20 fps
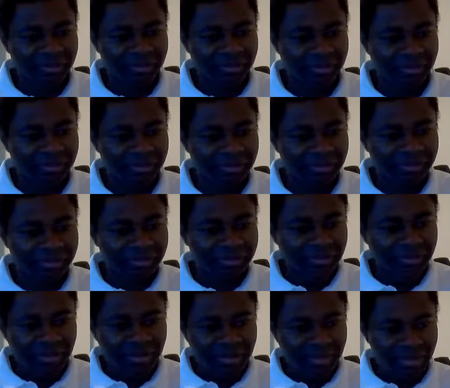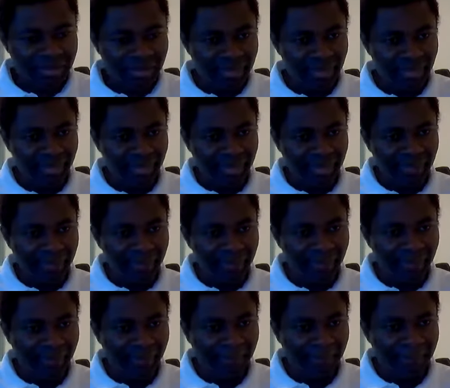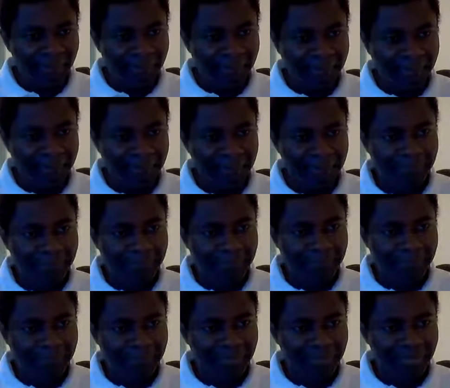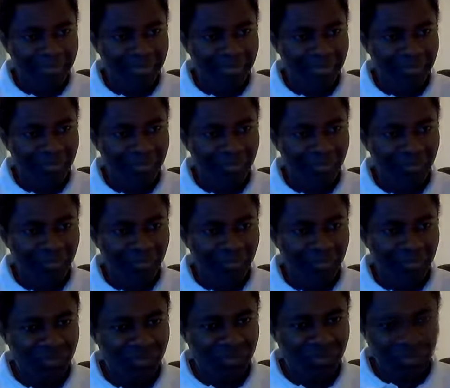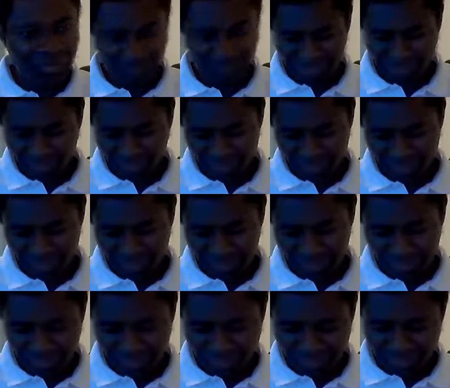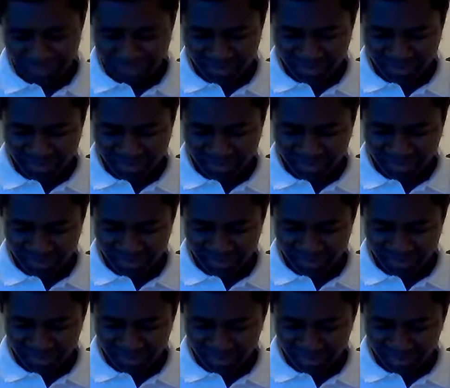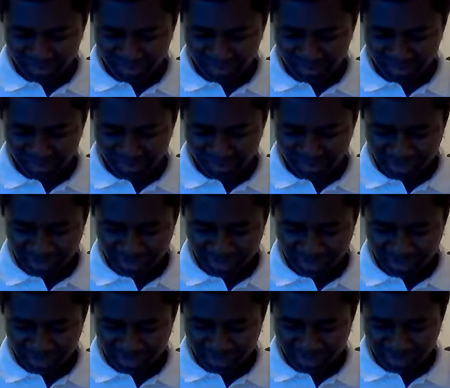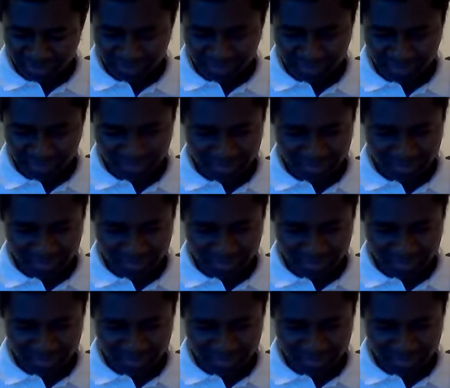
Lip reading: Nothing is said.